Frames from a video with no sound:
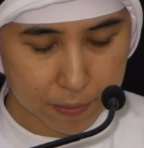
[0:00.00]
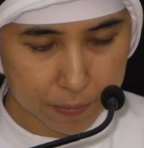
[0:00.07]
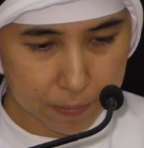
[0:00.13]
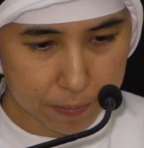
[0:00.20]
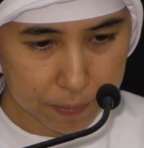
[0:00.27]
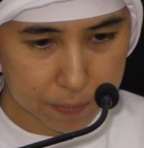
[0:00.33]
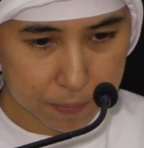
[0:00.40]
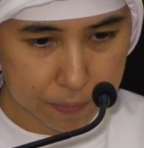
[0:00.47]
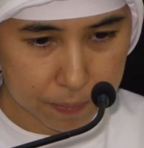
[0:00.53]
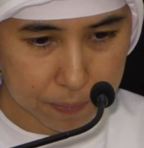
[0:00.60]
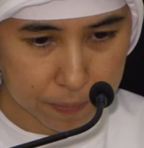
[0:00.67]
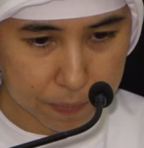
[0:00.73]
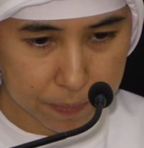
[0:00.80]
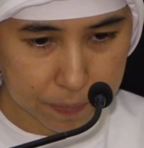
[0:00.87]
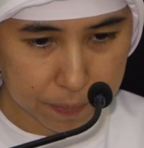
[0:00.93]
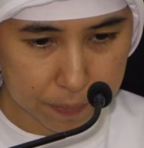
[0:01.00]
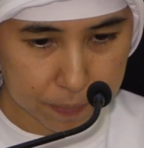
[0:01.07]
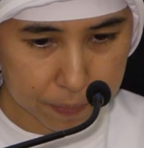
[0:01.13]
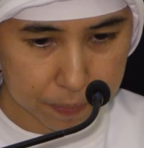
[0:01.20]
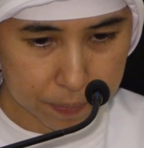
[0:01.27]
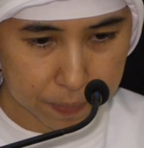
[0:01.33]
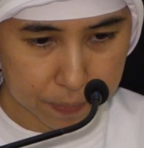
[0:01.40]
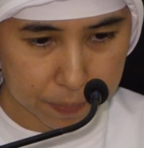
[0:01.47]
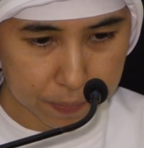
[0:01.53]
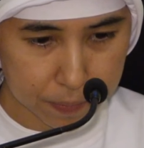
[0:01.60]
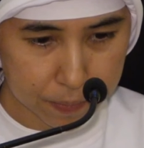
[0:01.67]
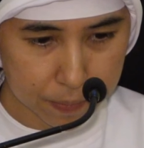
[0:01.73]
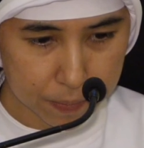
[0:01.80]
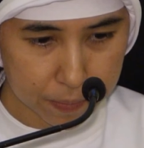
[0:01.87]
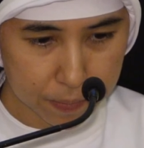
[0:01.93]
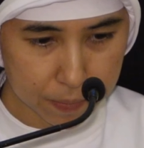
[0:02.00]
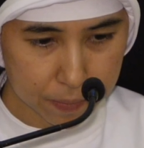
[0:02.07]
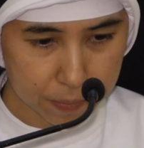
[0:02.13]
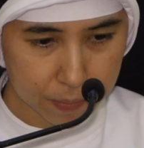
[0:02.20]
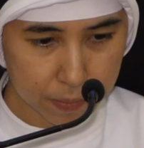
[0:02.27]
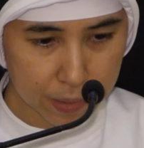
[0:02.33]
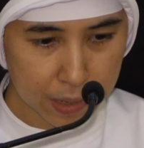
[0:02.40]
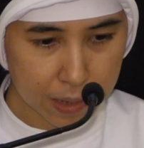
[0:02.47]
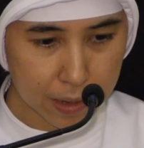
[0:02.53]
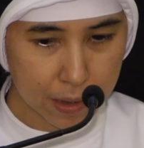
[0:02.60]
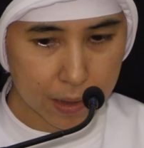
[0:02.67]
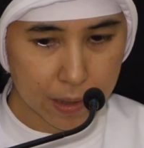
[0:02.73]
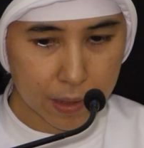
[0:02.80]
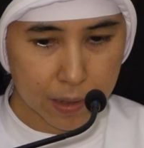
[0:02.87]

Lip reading: (silence)